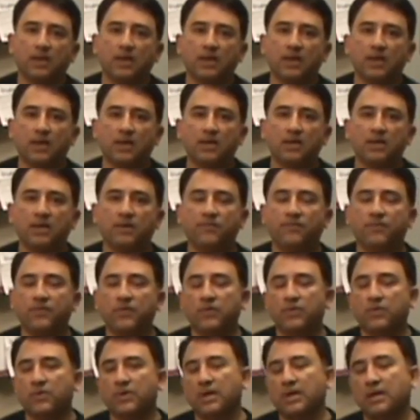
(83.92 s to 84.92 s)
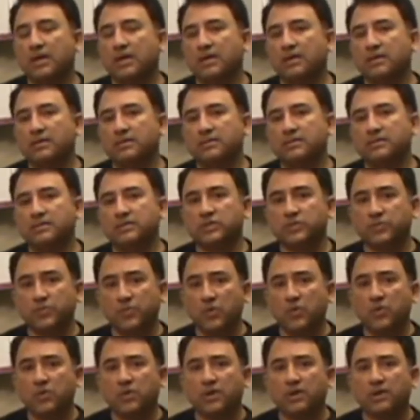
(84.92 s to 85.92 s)
Uh, if you're a
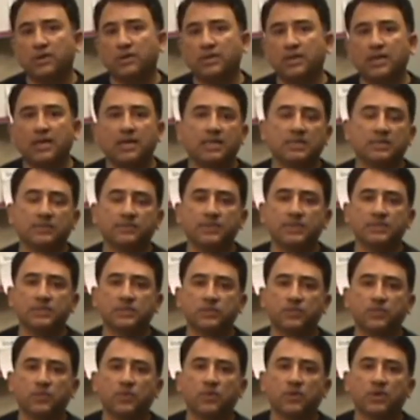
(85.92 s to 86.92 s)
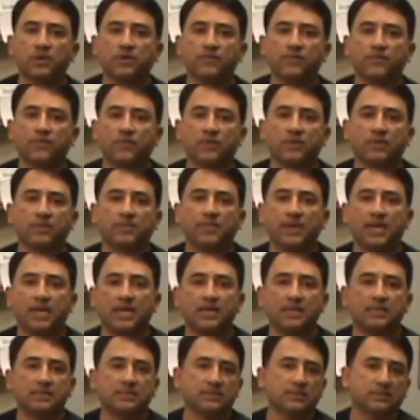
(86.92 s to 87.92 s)
smoker that has been smoking for the
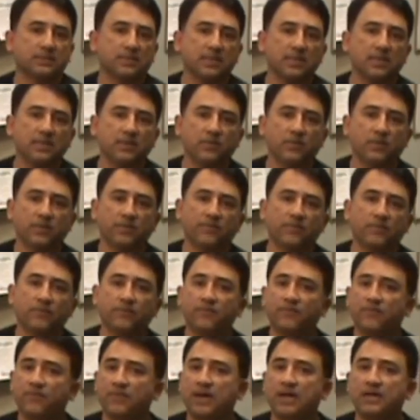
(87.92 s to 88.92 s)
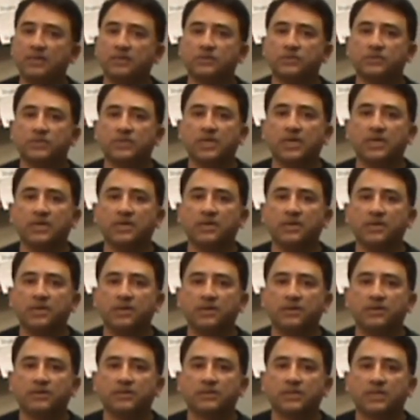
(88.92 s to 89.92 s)
past anywhere from 5 to 10
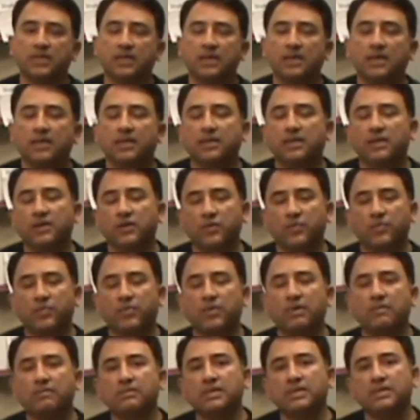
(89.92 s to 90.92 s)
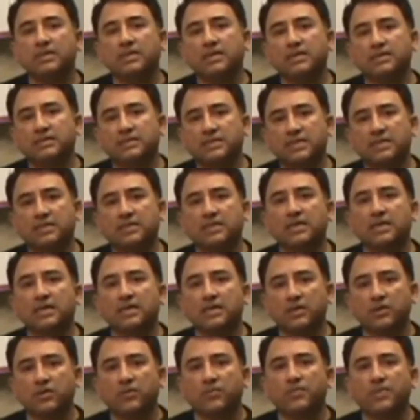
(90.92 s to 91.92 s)
years, then you probably need something
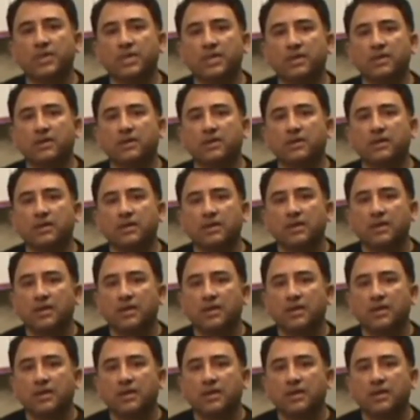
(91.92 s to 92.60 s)
a little bigger.